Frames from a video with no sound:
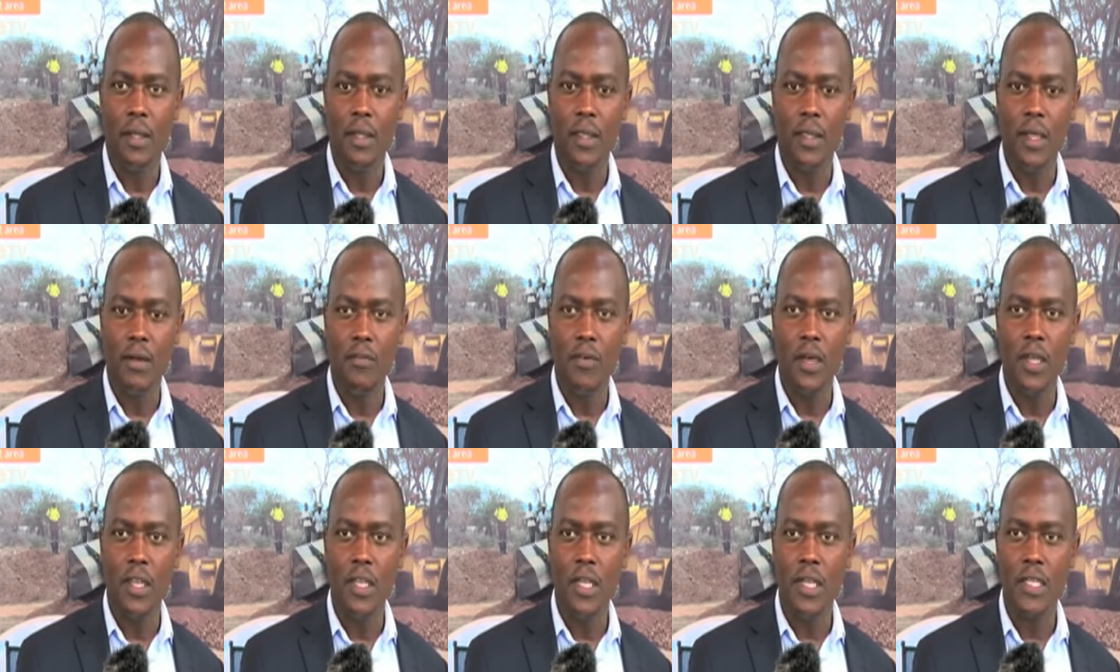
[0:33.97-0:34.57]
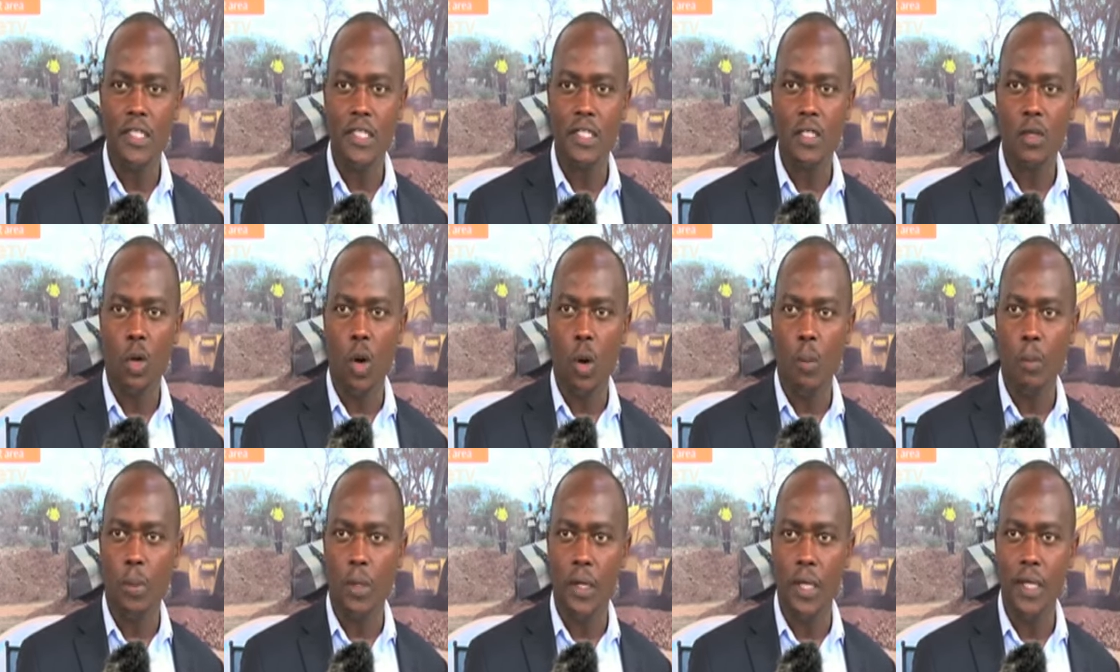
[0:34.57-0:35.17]
There are various
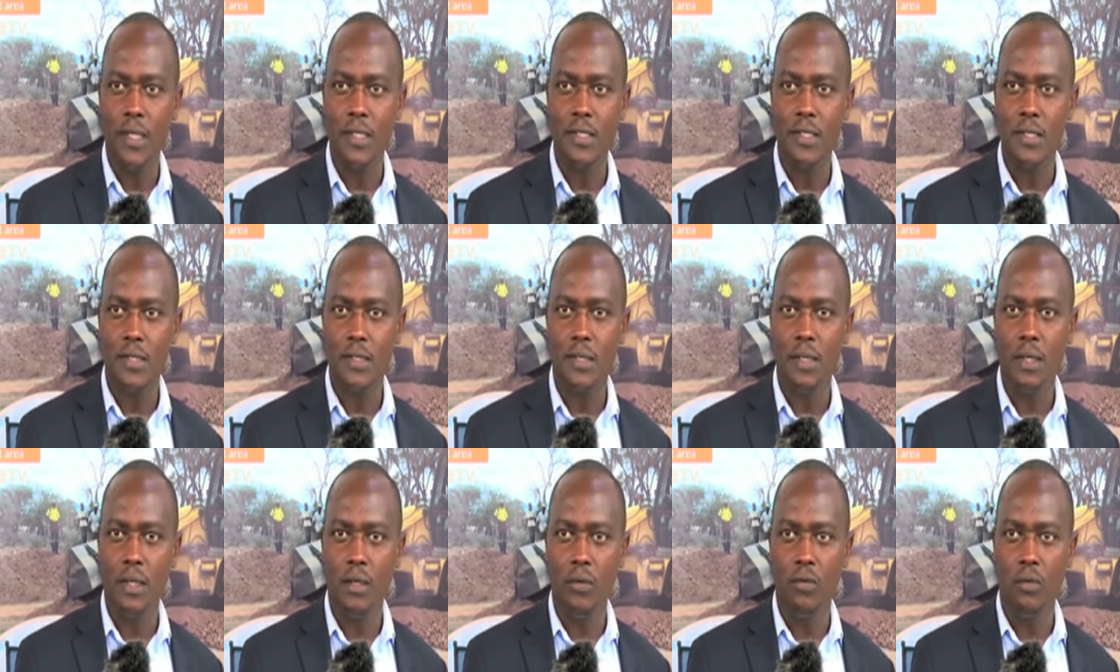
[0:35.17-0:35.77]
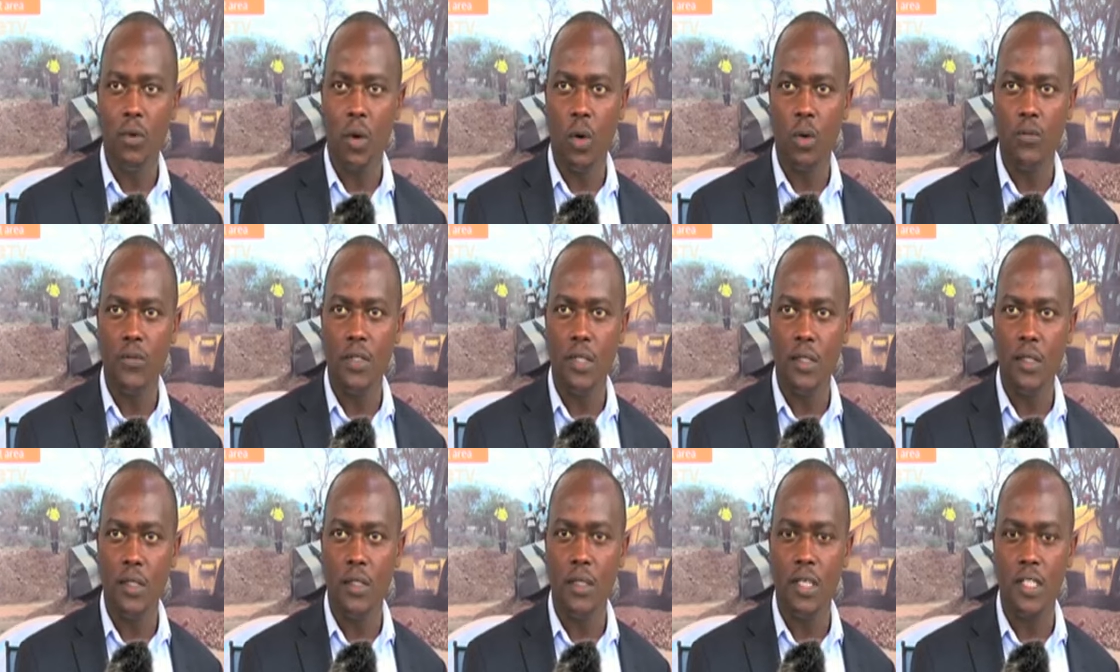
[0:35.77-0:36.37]
components involved
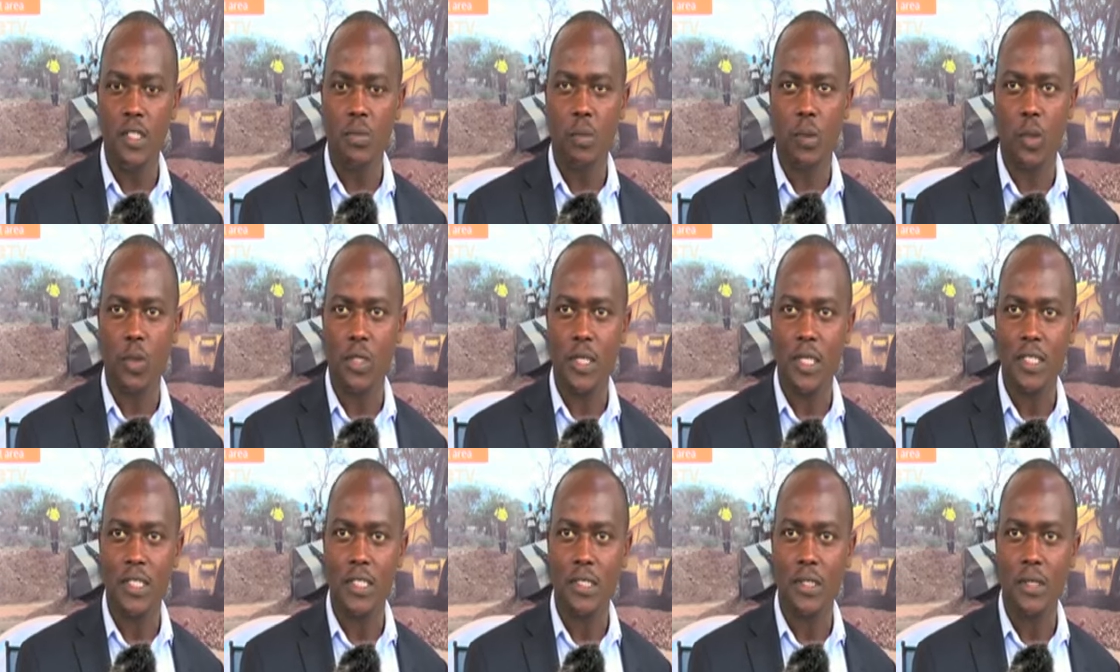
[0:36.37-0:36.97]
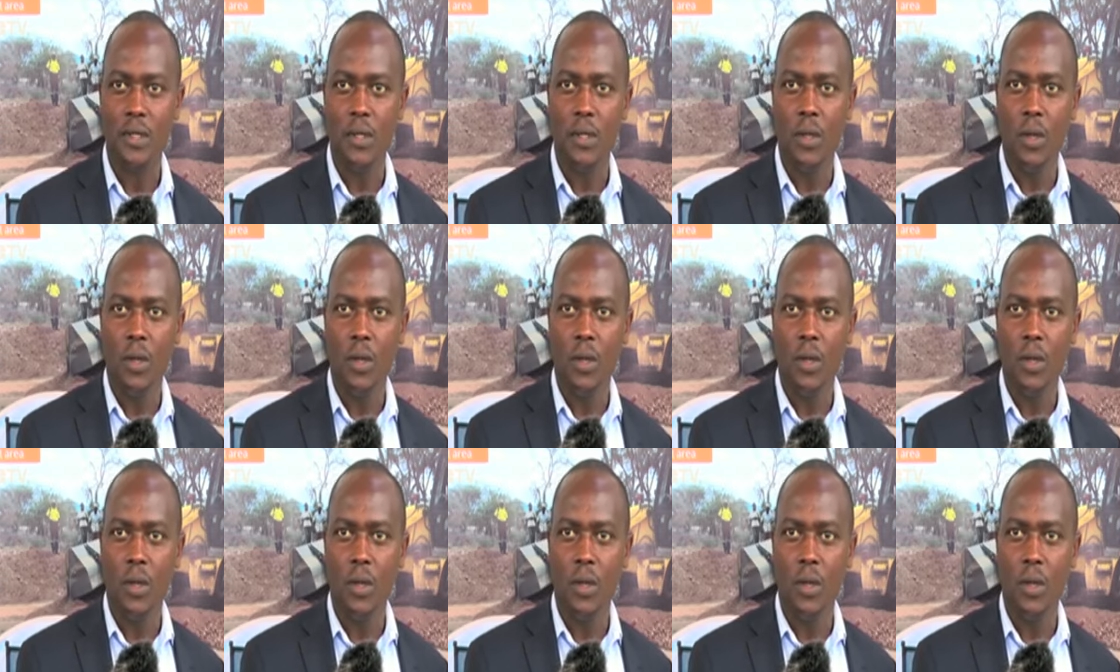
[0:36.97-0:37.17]
in this project,